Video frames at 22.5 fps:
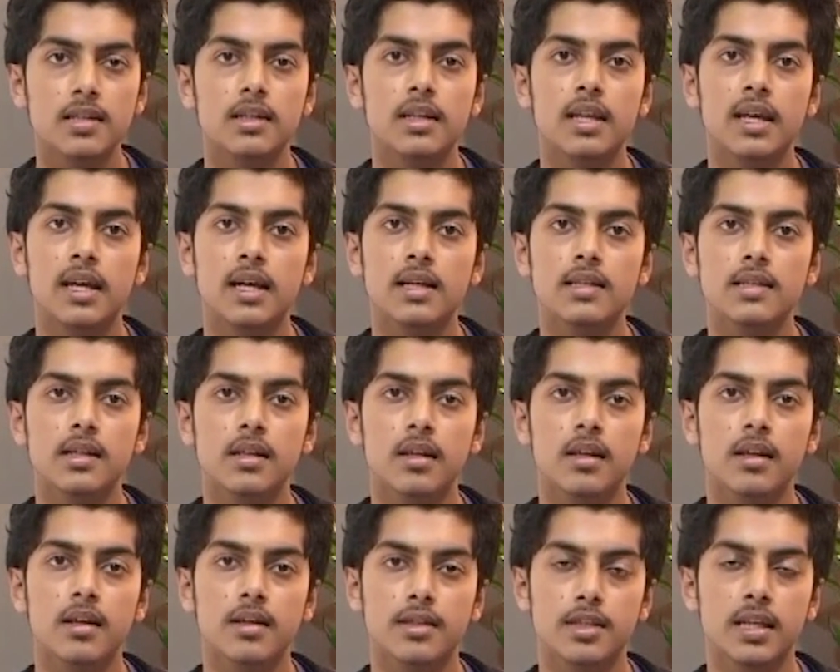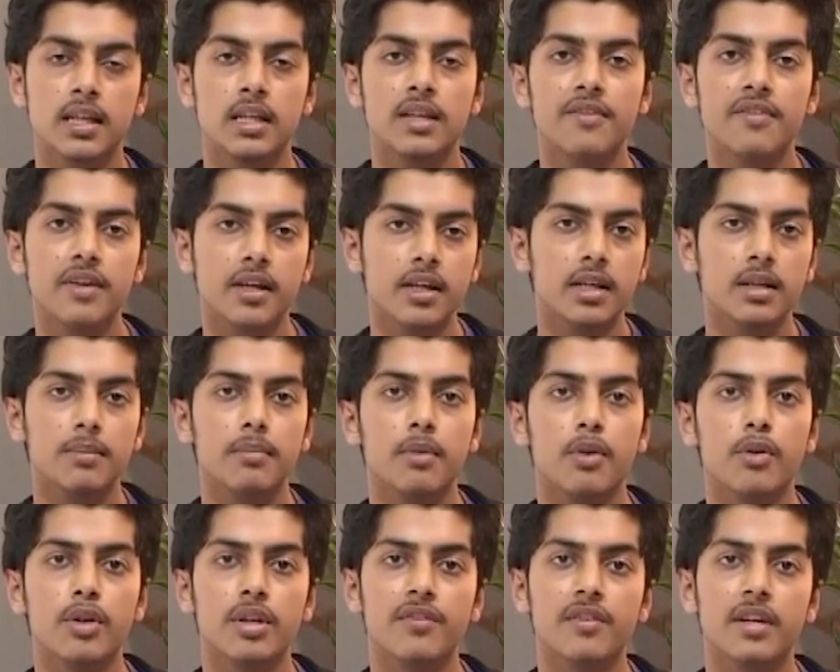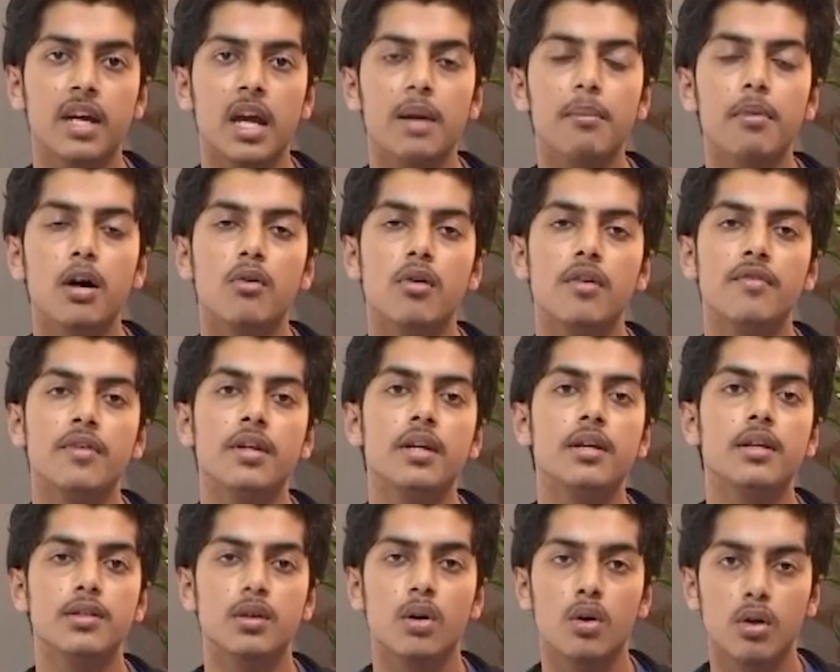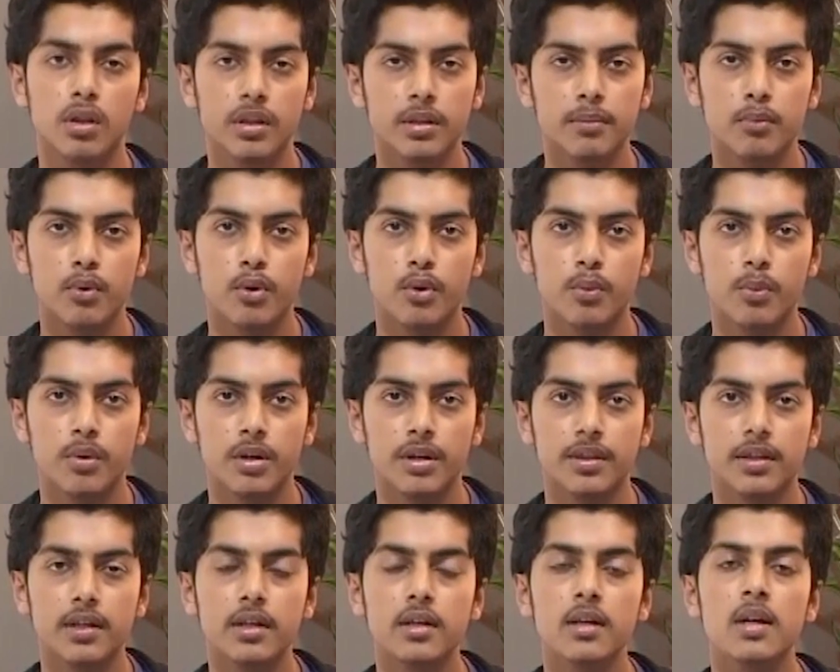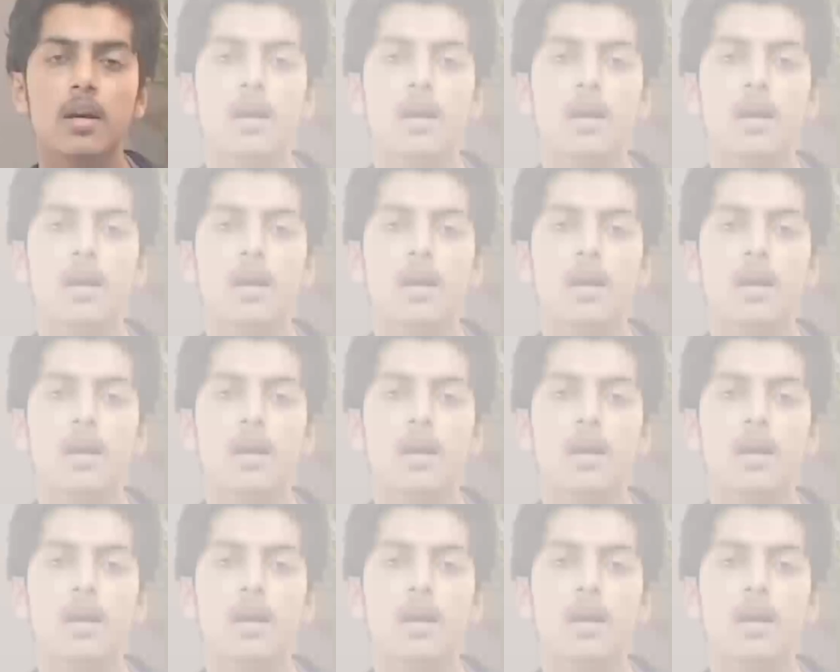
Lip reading: It takes a significant amount of time, however, it is all the more worth it.